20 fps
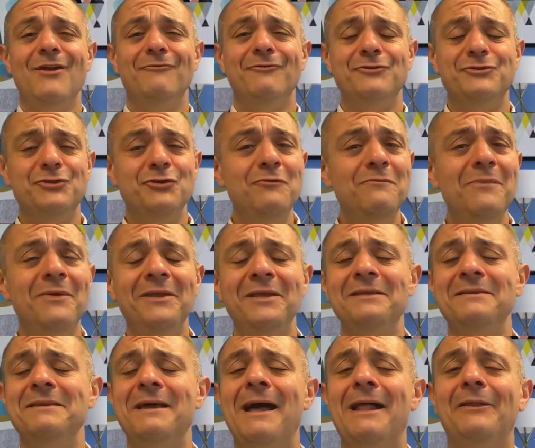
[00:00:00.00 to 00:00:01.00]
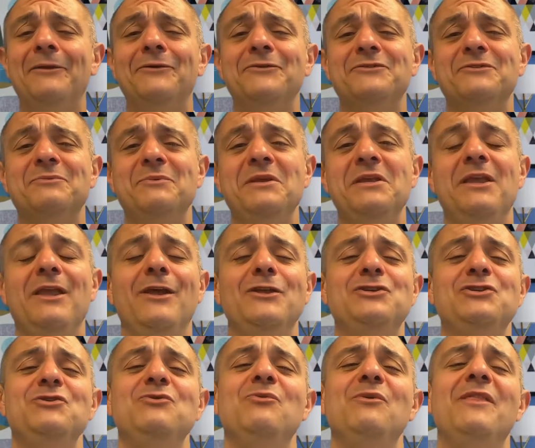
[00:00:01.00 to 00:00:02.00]
For $2 million, we can
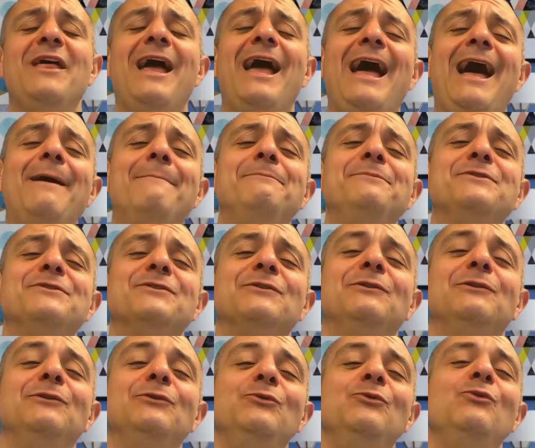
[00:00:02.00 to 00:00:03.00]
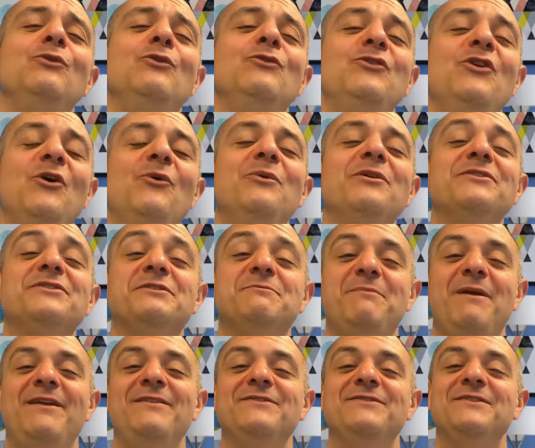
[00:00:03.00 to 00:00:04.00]
get you with absolute no
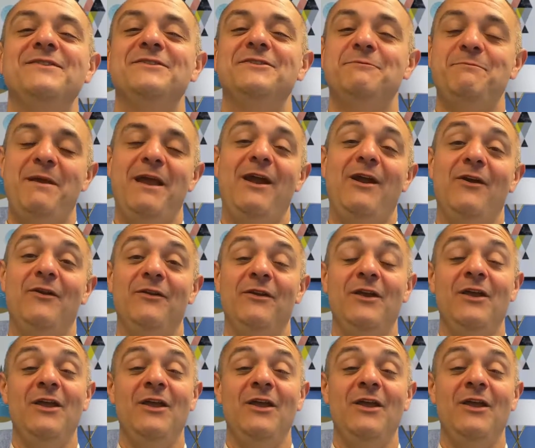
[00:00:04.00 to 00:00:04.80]
expense spared.